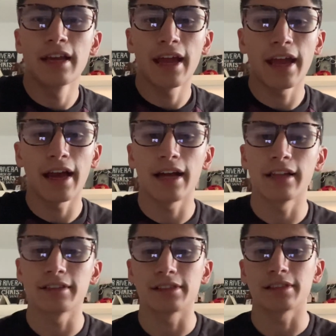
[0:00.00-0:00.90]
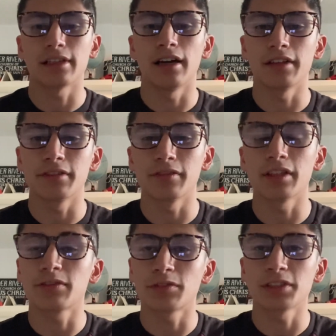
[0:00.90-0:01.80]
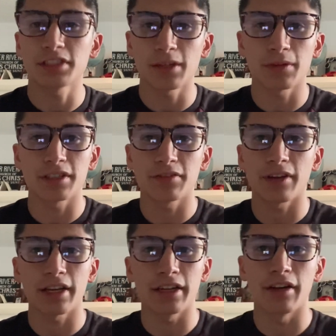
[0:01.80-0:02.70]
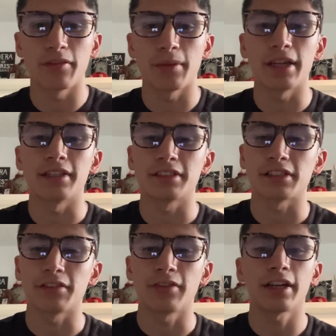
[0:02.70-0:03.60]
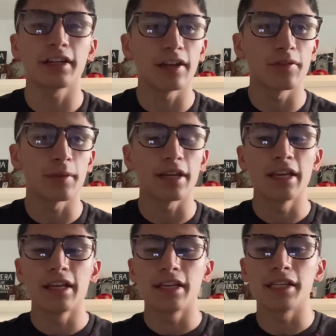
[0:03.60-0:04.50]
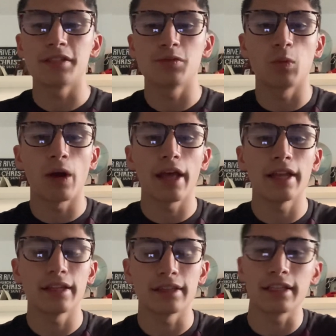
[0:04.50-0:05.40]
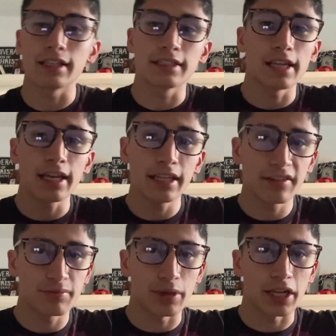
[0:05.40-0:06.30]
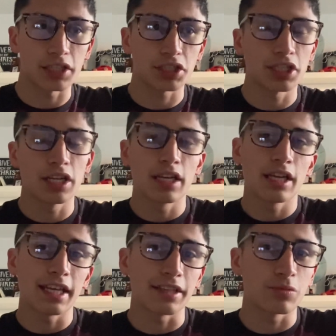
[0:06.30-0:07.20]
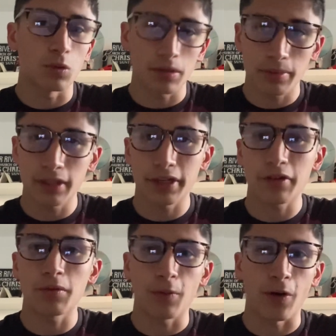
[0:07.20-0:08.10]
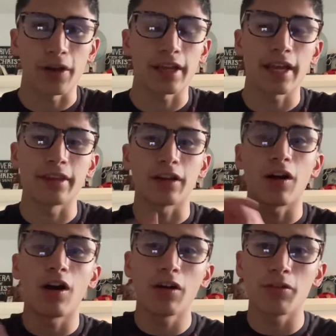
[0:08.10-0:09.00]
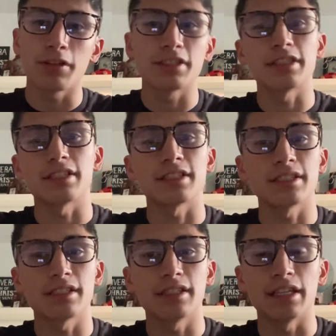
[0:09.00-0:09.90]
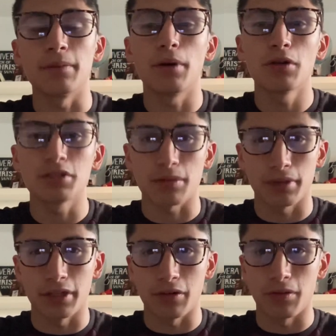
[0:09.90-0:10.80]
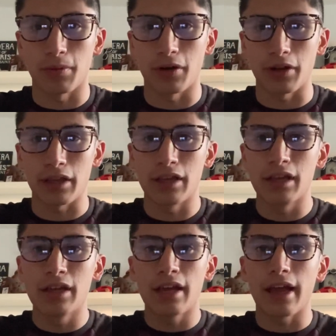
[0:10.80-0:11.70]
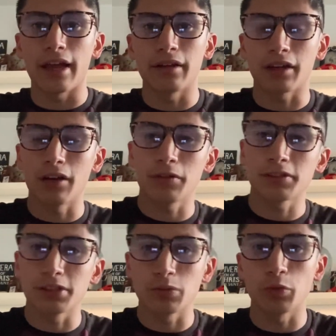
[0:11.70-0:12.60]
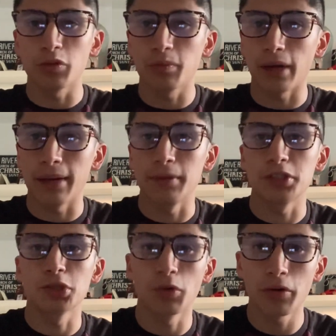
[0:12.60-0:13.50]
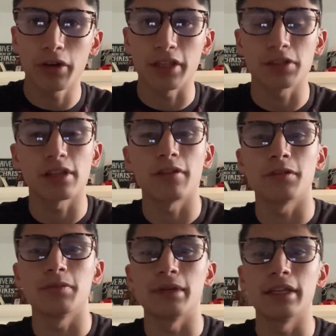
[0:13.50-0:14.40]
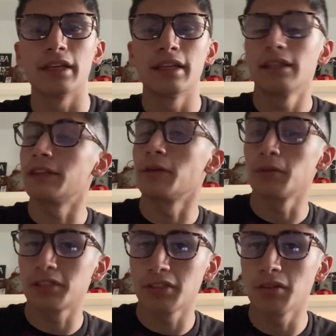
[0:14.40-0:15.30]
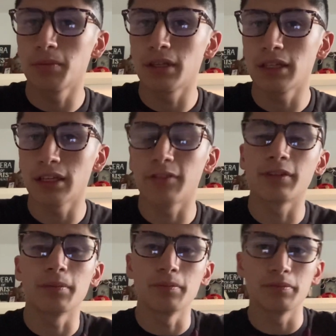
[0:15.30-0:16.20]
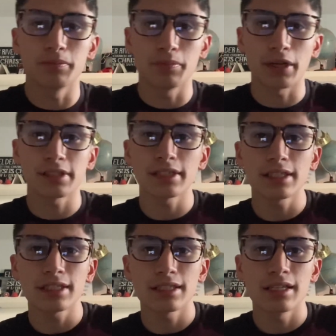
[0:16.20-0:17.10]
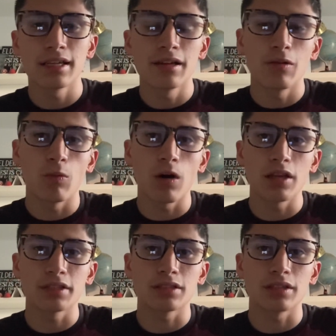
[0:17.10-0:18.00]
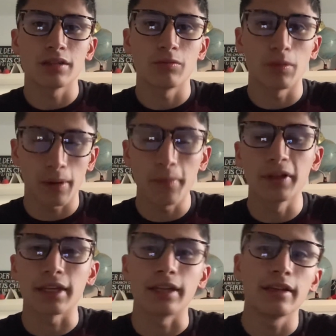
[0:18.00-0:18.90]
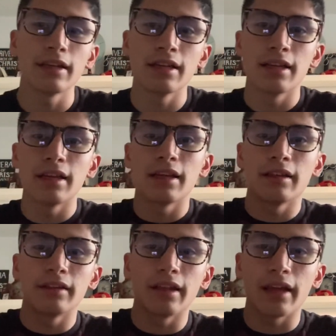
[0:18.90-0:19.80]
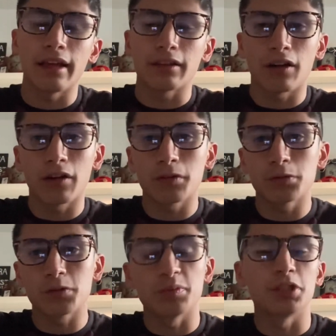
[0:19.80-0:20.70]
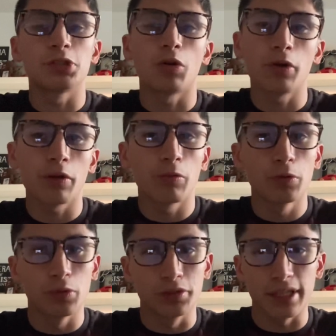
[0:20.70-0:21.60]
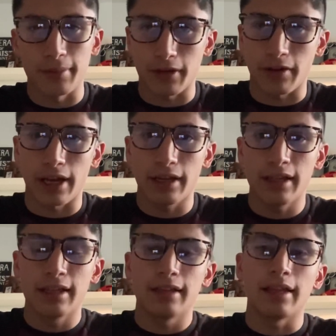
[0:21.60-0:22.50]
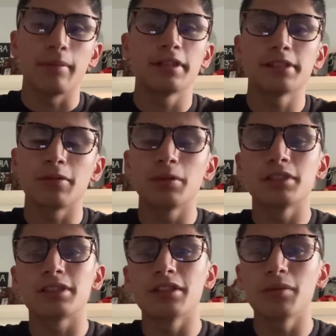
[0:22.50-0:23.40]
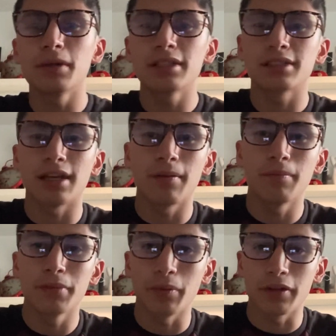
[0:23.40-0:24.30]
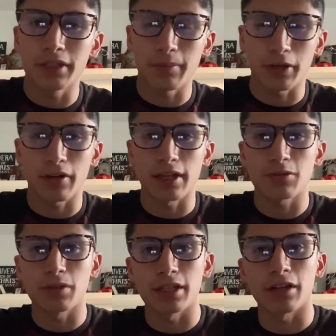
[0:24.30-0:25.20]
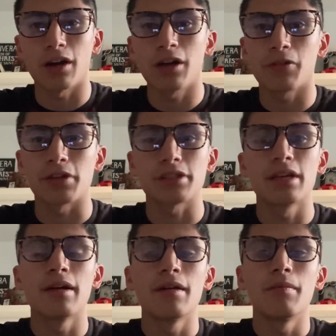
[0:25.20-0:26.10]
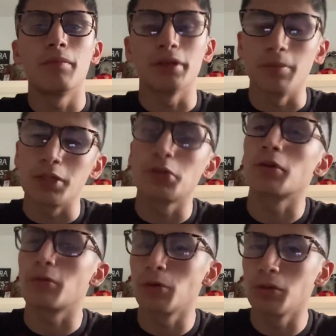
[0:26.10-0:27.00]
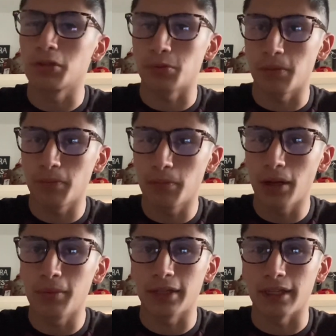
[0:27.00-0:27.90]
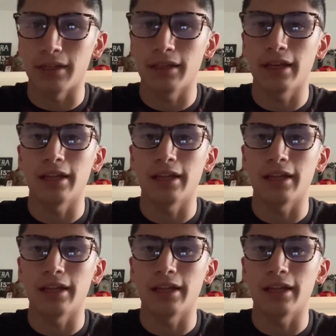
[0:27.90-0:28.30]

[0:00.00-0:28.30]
And let's first say what a divided government is. A divided government is when the executive branch is one political party and the Congress is the opposing political party. And Congress is ruled by majority, so that would mean that there would still be, if the president was Republican and Congress was majority ruled Democrat, that means there would still be some Democrats within Congress, but the majority rule is Republican.